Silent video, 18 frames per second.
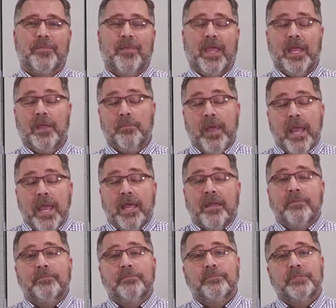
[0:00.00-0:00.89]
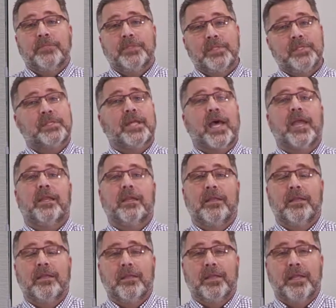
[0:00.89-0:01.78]
And man
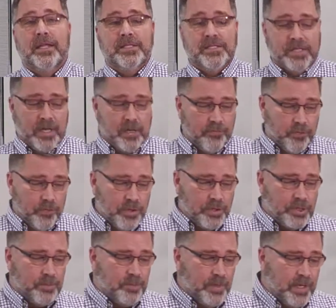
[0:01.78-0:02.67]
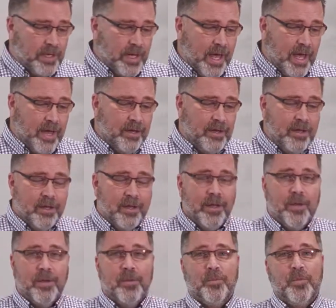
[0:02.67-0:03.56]
decided, instead of worshiping God,
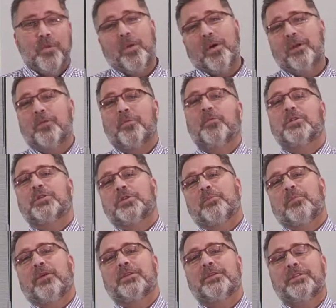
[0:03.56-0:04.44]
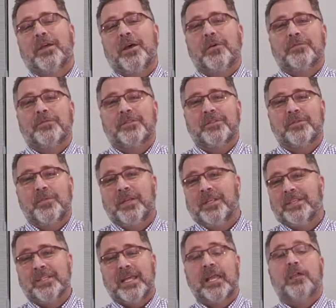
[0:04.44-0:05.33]
we wanted to worship ourselves, and we
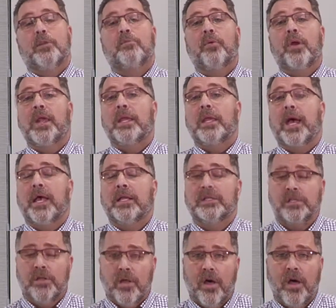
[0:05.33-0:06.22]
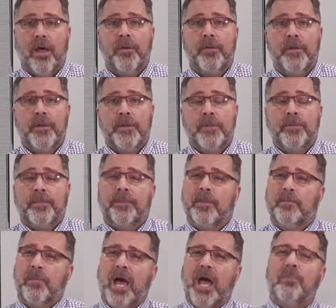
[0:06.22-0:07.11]
decided to break God's law.
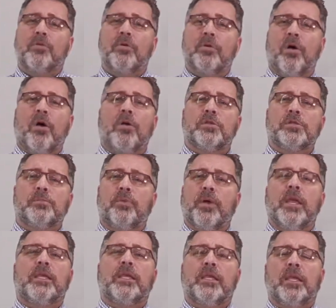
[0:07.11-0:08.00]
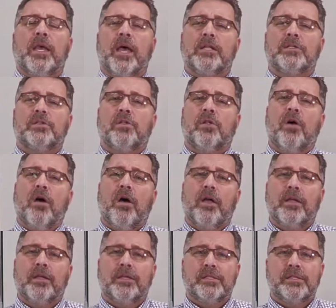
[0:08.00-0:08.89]
The Bible calls breaking God's
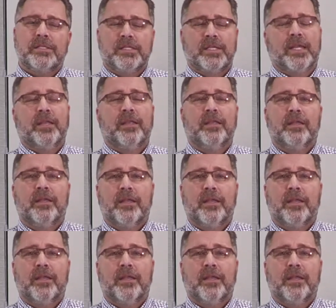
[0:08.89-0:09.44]
law sin.